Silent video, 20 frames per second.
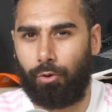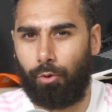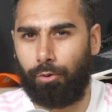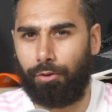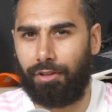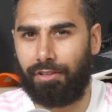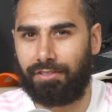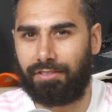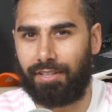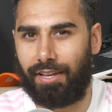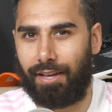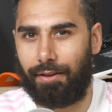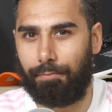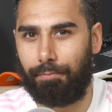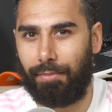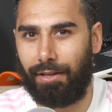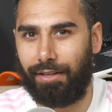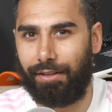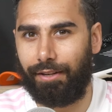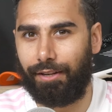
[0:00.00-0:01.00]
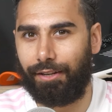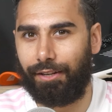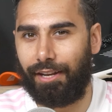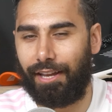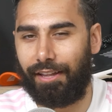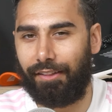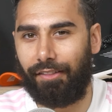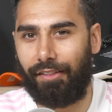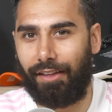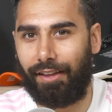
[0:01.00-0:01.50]
told us at media
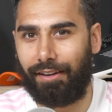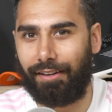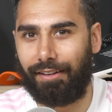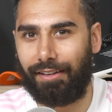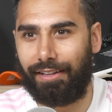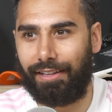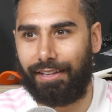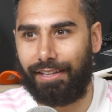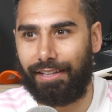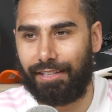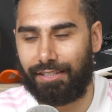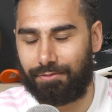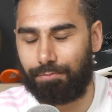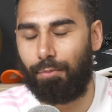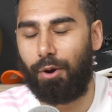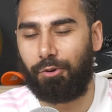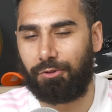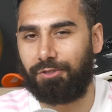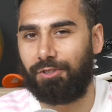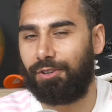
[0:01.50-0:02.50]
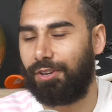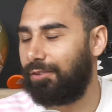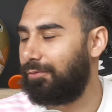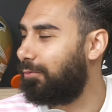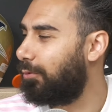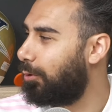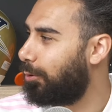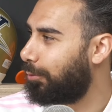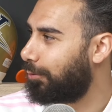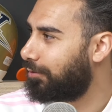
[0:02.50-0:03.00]
day that he's most looking
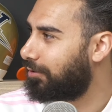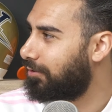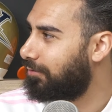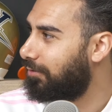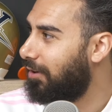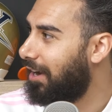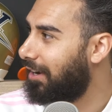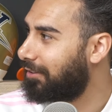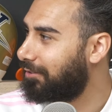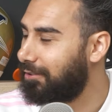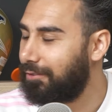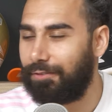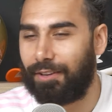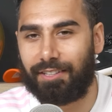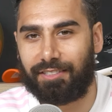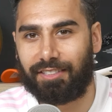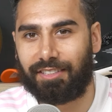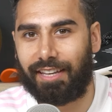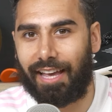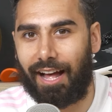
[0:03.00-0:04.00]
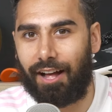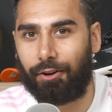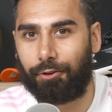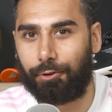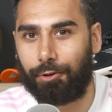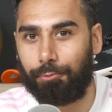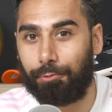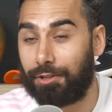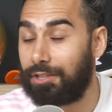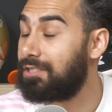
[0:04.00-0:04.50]
forward to finally facing
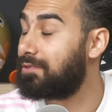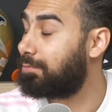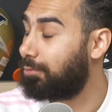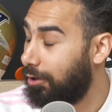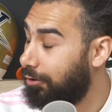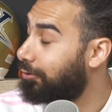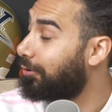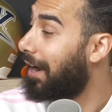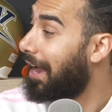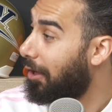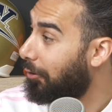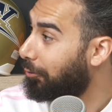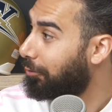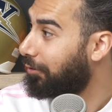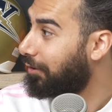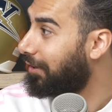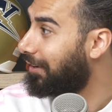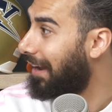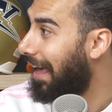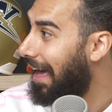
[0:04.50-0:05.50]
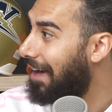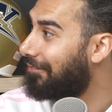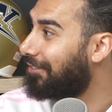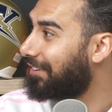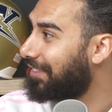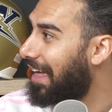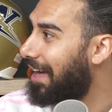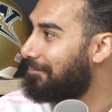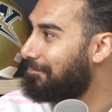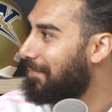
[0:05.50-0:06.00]
Calgary with his brother healthy and
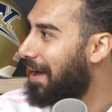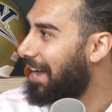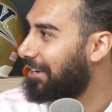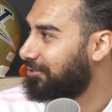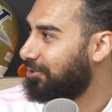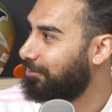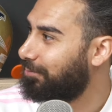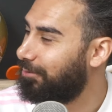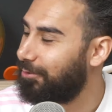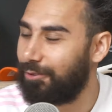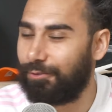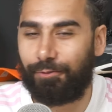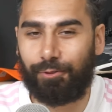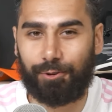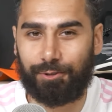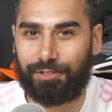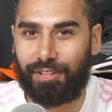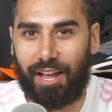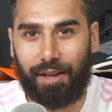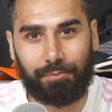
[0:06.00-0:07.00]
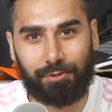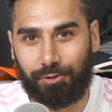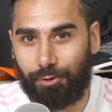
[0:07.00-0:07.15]
having that matchup for the first time.